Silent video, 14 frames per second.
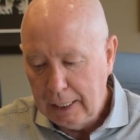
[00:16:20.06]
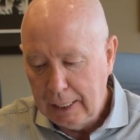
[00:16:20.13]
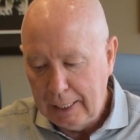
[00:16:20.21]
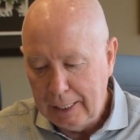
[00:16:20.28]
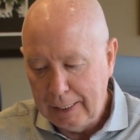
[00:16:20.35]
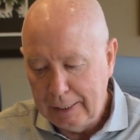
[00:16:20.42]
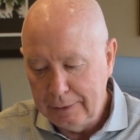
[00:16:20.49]

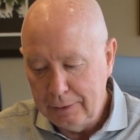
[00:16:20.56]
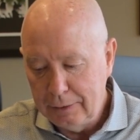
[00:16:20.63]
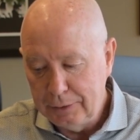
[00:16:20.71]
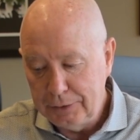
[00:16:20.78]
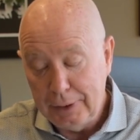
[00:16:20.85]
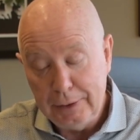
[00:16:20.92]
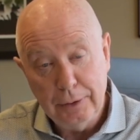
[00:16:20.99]
The
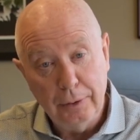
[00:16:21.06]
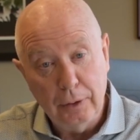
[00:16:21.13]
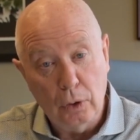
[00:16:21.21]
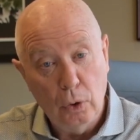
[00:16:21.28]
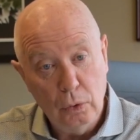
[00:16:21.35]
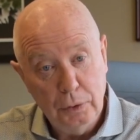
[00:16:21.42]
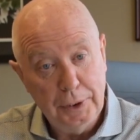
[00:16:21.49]
decision to
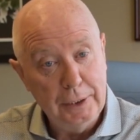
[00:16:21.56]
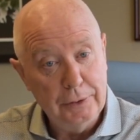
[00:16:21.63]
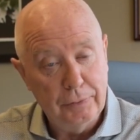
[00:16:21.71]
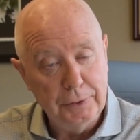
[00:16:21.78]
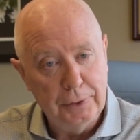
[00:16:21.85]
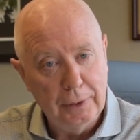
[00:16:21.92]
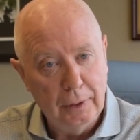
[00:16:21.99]
close
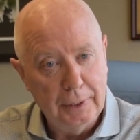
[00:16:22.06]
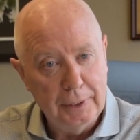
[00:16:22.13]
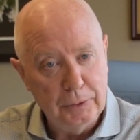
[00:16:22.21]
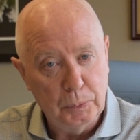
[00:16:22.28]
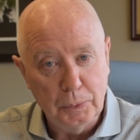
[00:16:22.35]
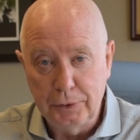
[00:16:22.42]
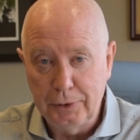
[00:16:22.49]
these
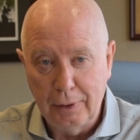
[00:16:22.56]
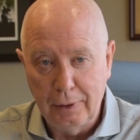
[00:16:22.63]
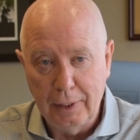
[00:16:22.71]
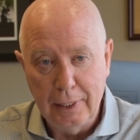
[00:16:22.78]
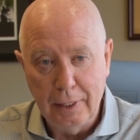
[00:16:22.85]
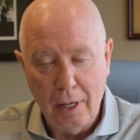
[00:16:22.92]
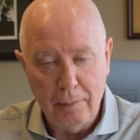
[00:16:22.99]
facilities was
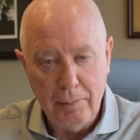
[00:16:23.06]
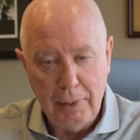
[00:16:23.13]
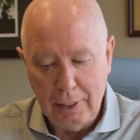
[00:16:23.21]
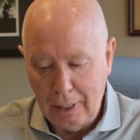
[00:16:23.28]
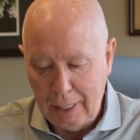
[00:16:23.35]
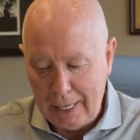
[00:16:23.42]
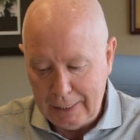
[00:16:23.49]
certainly not
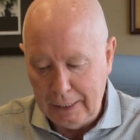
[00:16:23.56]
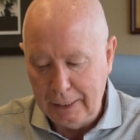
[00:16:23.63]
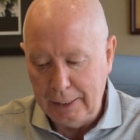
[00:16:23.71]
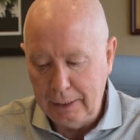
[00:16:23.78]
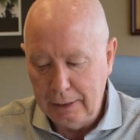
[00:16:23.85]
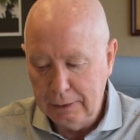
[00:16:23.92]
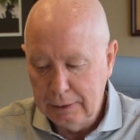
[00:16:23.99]
made
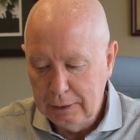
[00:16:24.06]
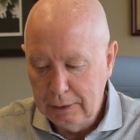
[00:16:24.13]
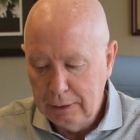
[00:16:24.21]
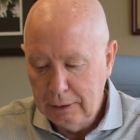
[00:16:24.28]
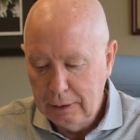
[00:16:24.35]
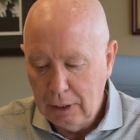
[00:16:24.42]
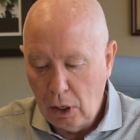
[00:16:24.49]
lightly.
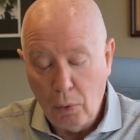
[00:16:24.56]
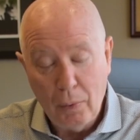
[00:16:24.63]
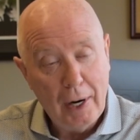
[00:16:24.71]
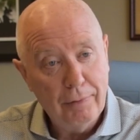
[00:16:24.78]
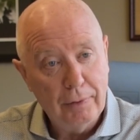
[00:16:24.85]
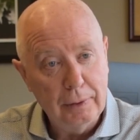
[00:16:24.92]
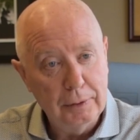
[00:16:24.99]

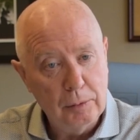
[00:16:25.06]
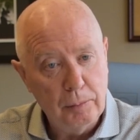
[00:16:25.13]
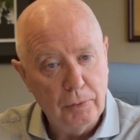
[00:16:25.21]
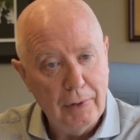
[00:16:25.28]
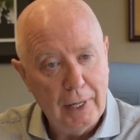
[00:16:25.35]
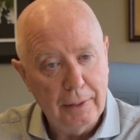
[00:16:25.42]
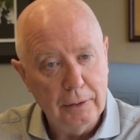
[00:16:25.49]
However, to
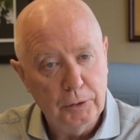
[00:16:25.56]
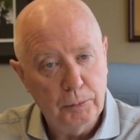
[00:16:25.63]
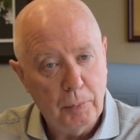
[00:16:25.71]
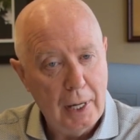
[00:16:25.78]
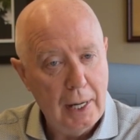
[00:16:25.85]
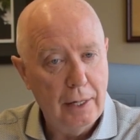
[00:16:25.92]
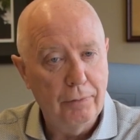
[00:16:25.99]
prevent the
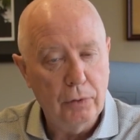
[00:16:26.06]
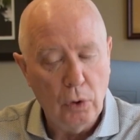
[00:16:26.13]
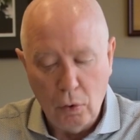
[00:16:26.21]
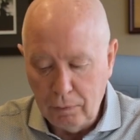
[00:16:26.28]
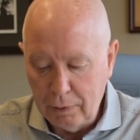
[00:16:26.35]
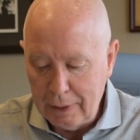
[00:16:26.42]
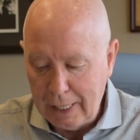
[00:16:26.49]
spread of
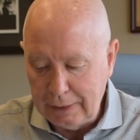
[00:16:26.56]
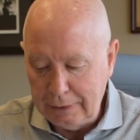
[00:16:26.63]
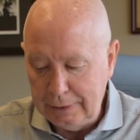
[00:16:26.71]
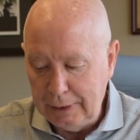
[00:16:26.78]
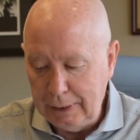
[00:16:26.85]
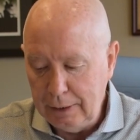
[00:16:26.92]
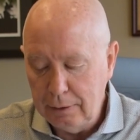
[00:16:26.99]

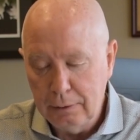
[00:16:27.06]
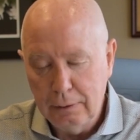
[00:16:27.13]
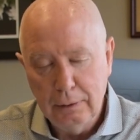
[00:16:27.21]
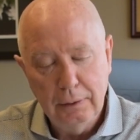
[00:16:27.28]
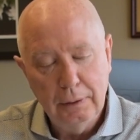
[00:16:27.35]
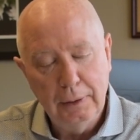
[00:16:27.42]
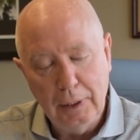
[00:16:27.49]
COVID-19,
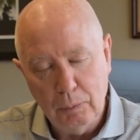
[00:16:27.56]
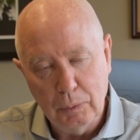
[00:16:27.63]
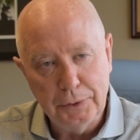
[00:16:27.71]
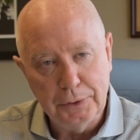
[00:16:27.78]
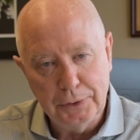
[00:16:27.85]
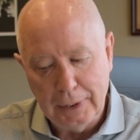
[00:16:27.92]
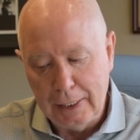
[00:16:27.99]
it
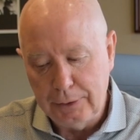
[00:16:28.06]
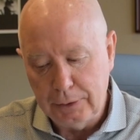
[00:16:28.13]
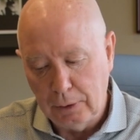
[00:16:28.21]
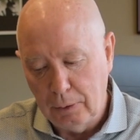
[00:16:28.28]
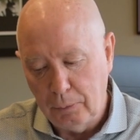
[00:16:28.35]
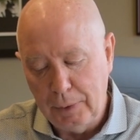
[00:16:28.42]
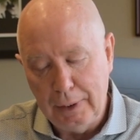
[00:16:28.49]
was
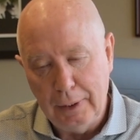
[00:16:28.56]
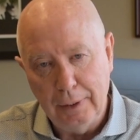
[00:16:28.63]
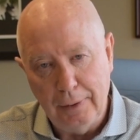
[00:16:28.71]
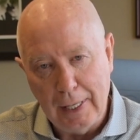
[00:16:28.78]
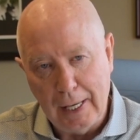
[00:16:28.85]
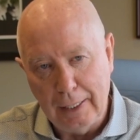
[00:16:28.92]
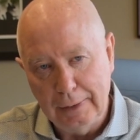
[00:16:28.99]
essential that we
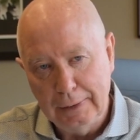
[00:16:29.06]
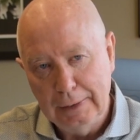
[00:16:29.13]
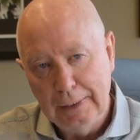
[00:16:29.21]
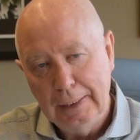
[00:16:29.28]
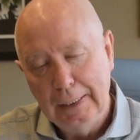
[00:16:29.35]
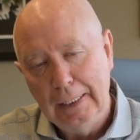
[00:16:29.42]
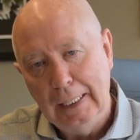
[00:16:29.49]
did that.
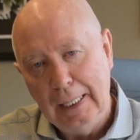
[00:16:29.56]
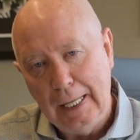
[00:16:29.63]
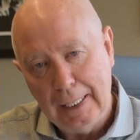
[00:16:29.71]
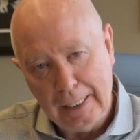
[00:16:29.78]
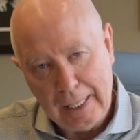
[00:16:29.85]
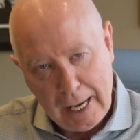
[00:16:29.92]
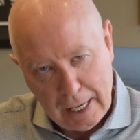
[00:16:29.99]

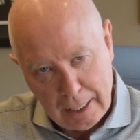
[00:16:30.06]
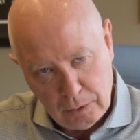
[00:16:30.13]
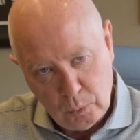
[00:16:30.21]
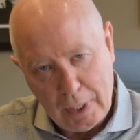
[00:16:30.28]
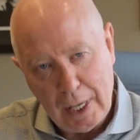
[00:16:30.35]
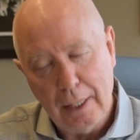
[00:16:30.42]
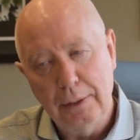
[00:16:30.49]
And again,
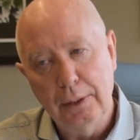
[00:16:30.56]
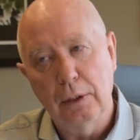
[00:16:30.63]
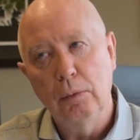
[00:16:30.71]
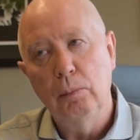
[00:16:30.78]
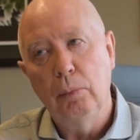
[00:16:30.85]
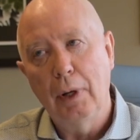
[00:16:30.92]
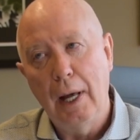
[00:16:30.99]
we had to
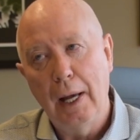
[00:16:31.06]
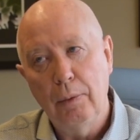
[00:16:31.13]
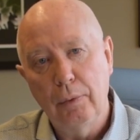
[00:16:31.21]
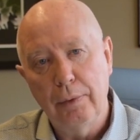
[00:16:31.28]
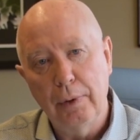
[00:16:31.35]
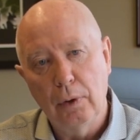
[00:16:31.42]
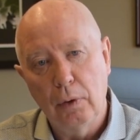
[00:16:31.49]
comply
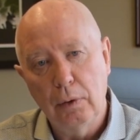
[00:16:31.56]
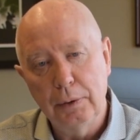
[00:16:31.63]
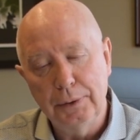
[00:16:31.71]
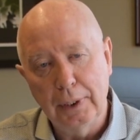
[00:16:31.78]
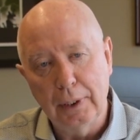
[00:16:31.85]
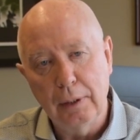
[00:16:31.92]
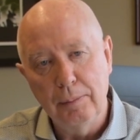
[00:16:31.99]
with the
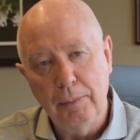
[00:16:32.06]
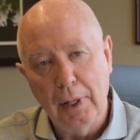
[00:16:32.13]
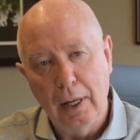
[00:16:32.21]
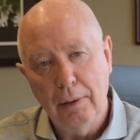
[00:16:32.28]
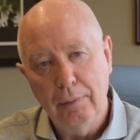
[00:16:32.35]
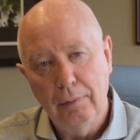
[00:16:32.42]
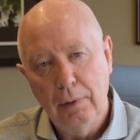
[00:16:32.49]
orders that come
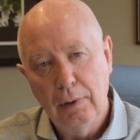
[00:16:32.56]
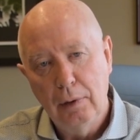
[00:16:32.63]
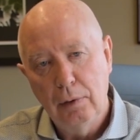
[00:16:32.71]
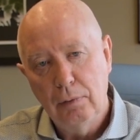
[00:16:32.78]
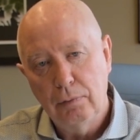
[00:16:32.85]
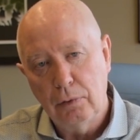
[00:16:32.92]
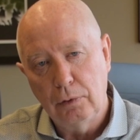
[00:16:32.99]
down
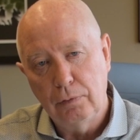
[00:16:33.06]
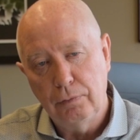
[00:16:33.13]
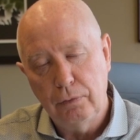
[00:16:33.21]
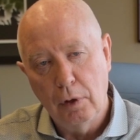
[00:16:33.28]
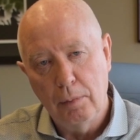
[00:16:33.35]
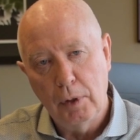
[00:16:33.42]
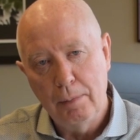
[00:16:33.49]

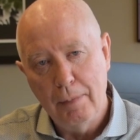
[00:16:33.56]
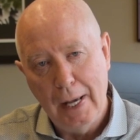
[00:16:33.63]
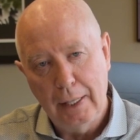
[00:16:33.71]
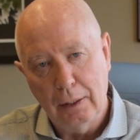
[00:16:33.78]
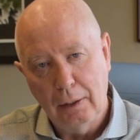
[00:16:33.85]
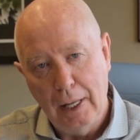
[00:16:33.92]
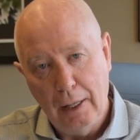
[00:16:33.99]
from our
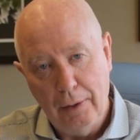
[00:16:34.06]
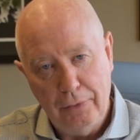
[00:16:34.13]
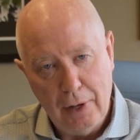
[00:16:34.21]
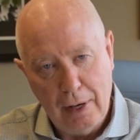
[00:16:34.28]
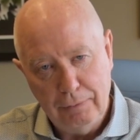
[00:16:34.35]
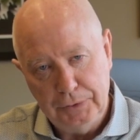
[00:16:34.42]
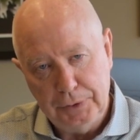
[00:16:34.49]
medical health
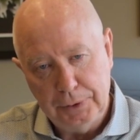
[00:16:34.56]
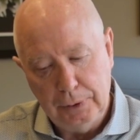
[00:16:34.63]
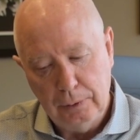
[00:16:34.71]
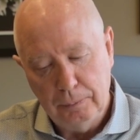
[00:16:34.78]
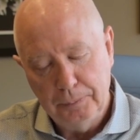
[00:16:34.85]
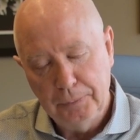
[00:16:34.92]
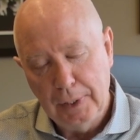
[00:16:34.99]

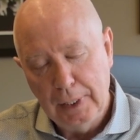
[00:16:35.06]
officer.